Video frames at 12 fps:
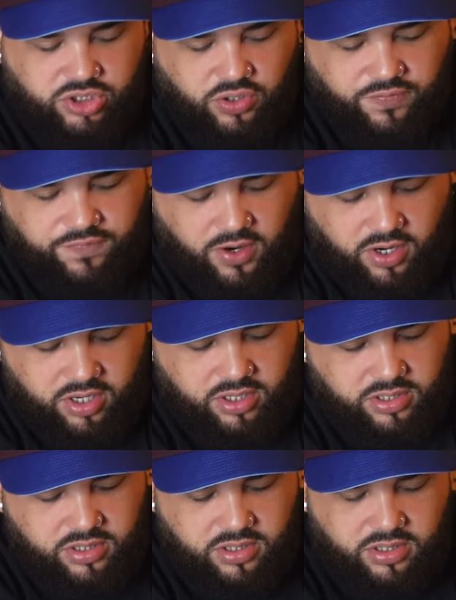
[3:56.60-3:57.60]
so far?
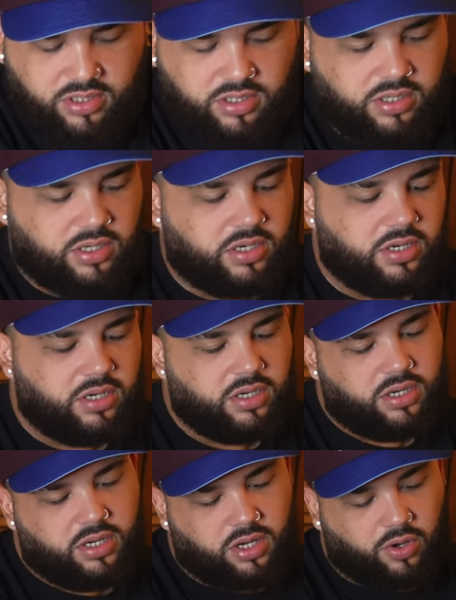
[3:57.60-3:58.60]

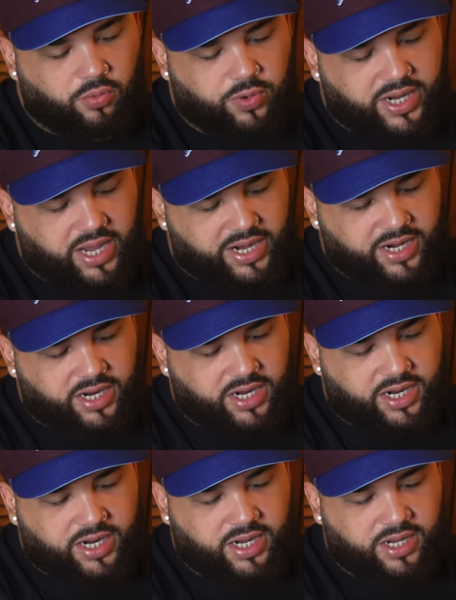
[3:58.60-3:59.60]
Well, we got
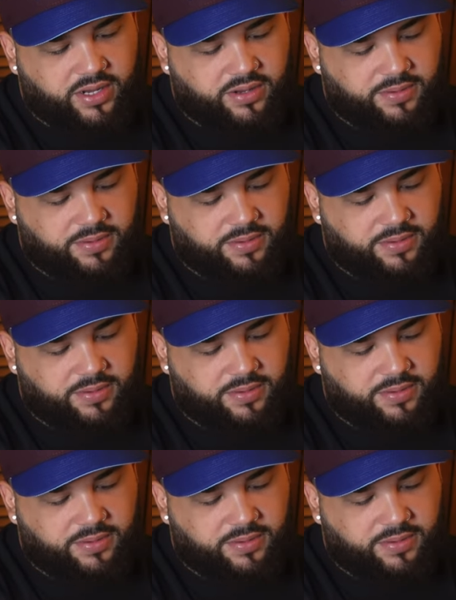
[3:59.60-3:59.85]
a